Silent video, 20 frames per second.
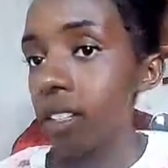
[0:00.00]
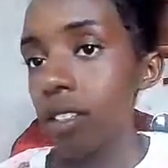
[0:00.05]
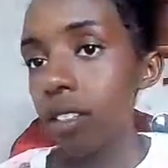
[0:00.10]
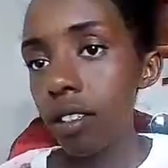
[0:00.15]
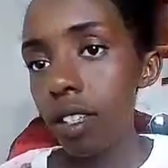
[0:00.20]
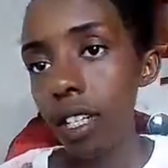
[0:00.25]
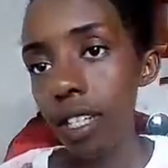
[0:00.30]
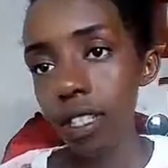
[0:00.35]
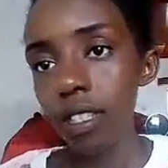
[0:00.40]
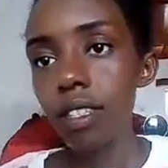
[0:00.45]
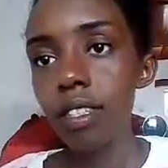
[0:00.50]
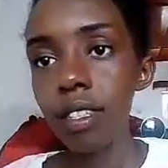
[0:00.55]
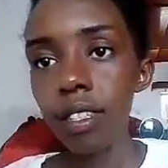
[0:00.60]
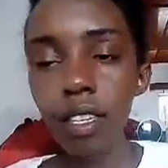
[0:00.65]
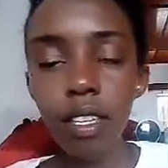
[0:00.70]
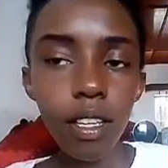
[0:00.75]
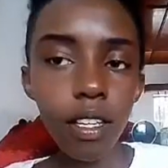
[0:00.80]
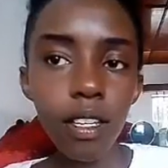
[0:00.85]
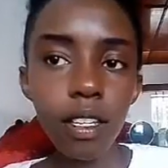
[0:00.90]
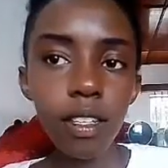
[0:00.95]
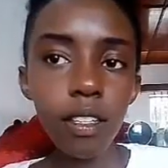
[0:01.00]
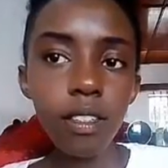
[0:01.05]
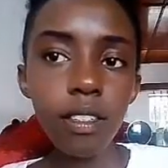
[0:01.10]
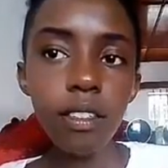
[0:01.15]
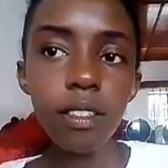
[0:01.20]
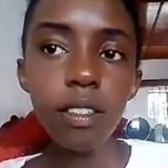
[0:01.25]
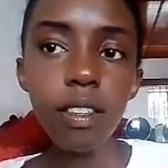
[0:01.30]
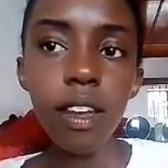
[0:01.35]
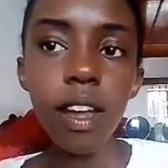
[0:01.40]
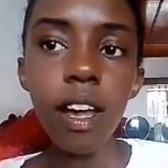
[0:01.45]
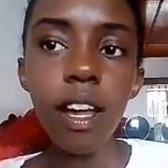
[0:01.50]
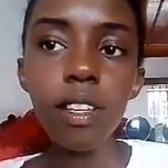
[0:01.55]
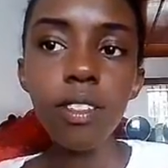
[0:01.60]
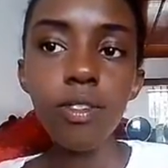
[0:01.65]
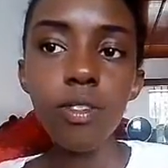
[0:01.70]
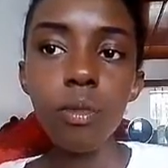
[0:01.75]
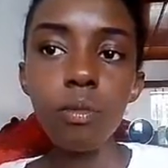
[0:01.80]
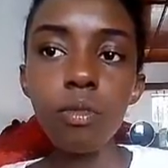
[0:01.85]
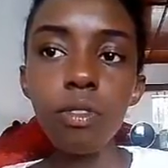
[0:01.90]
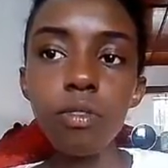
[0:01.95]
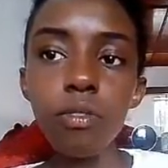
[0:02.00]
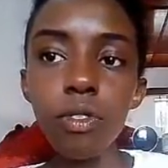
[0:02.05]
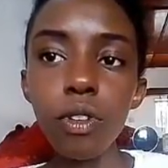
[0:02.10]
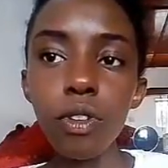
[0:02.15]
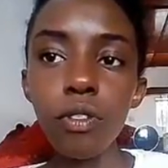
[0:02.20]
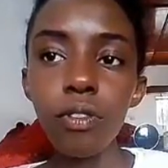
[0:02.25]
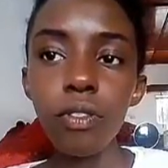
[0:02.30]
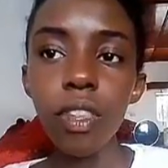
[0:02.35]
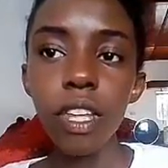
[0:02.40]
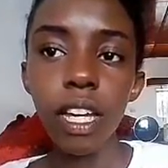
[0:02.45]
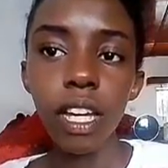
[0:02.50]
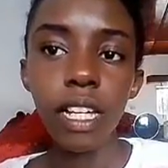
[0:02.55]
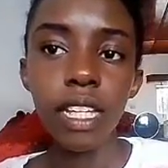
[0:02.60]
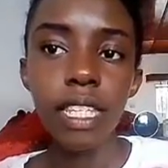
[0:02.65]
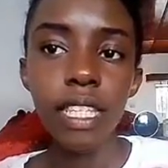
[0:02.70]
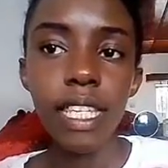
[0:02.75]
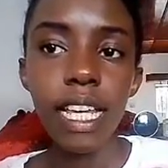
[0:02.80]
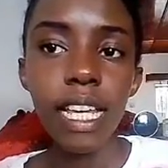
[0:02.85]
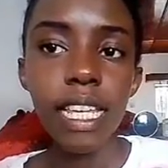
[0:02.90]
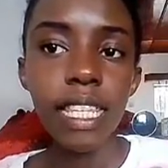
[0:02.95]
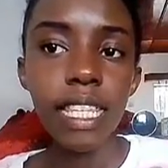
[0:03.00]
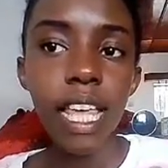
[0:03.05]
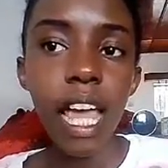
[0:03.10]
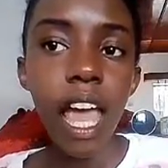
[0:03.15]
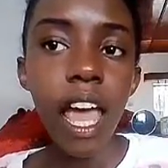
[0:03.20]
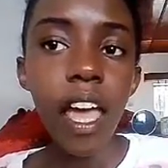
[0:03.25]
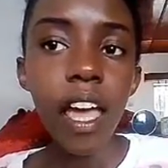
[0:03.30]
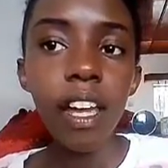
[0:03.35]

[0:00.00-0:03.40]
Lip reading: As you can see, it has removed off the excess.